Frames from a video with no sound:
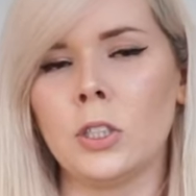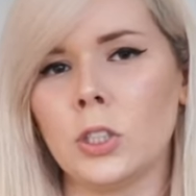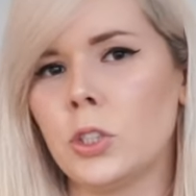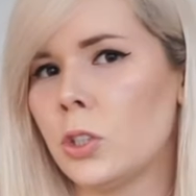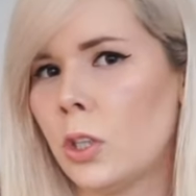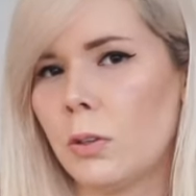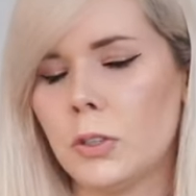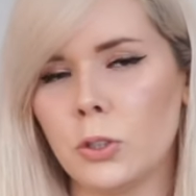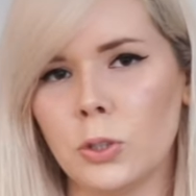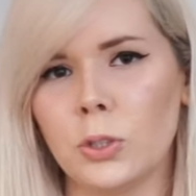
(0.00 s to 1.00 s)
and just, you
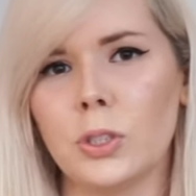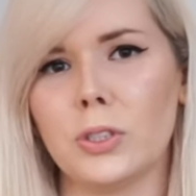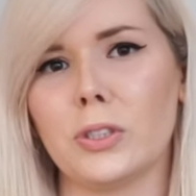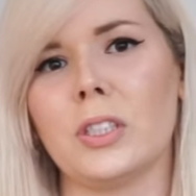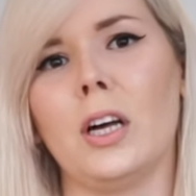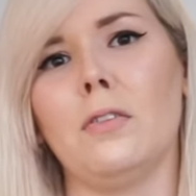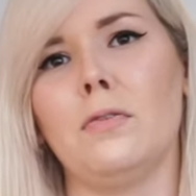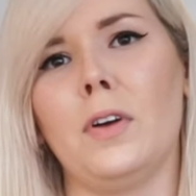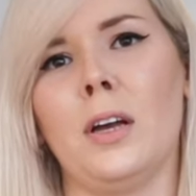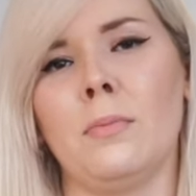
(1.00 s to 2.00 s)
know, introduce
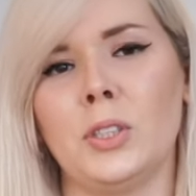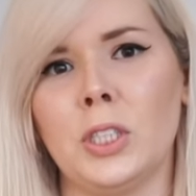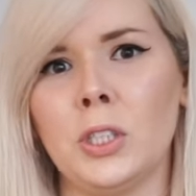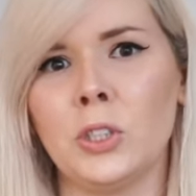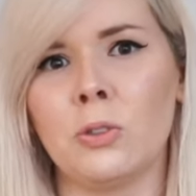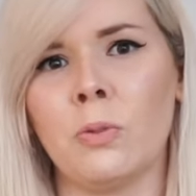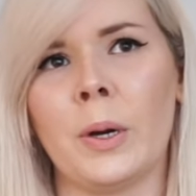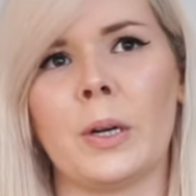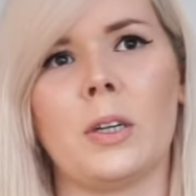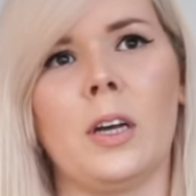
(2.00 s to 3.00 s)
yourself, send
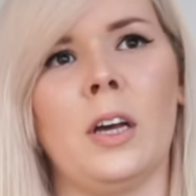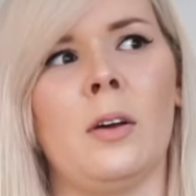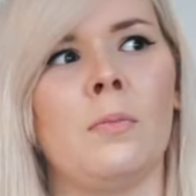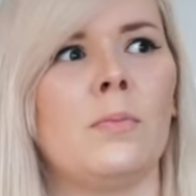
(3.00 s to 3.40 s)
your work,